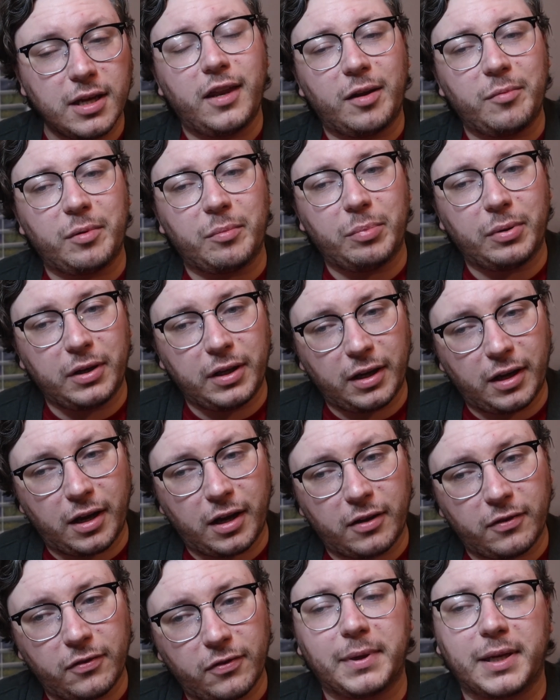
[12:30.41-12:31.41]
that I've been putting
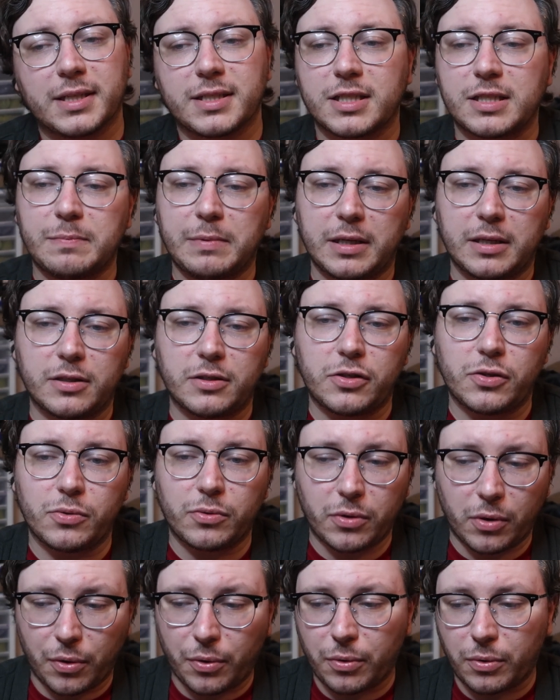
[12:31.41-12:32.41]
off because it's been too
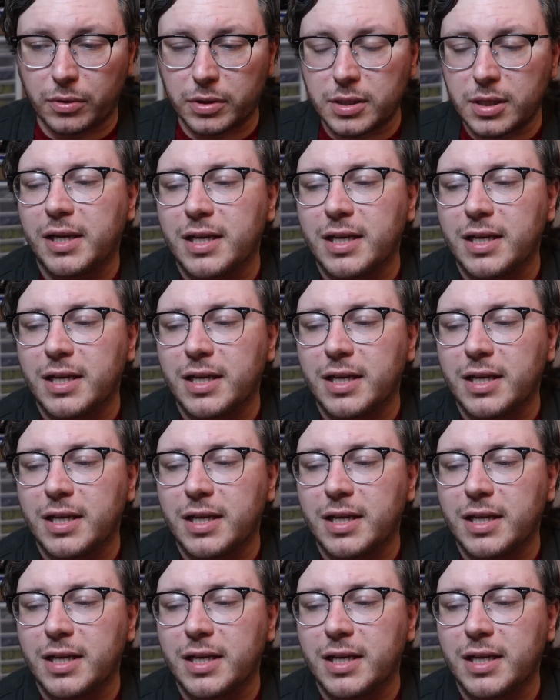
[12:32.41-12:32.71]
cold.